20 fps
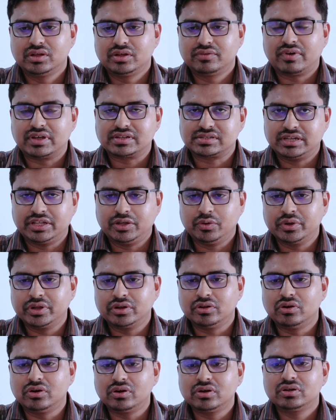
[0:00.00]
Firstly, we
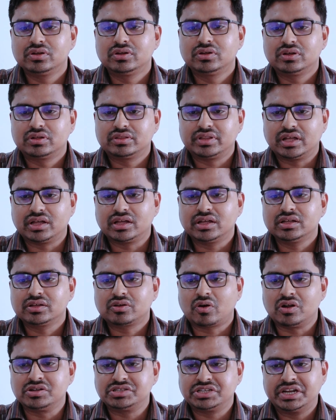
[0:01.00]
know the
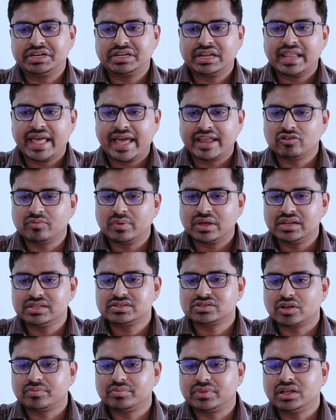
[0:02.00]
congenital
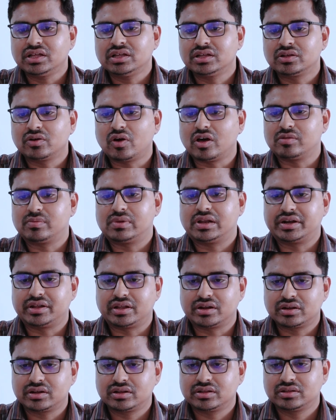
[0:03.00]
anomalies of the gallbladder.